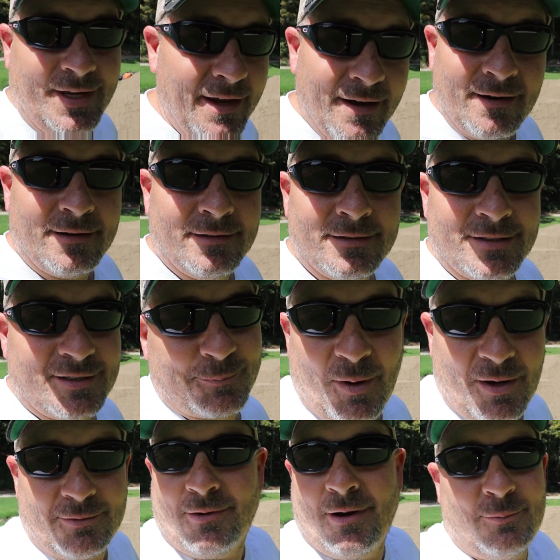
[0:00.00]
Yeah, it's
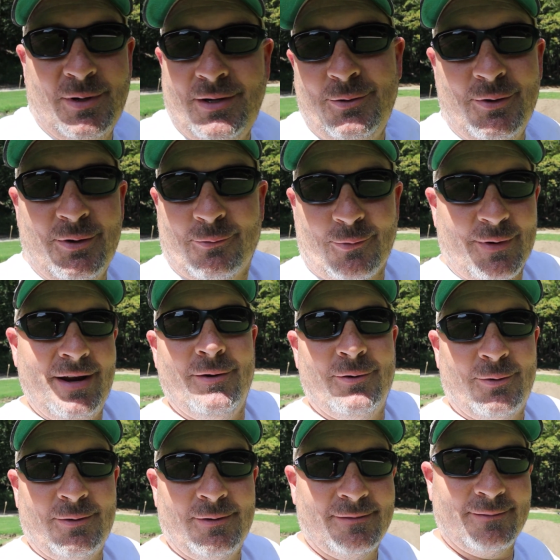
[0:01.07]
Spud Run. We do it
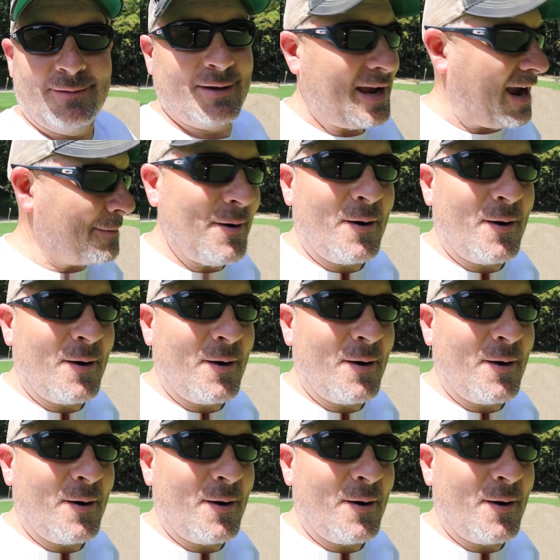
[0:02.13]
real. Come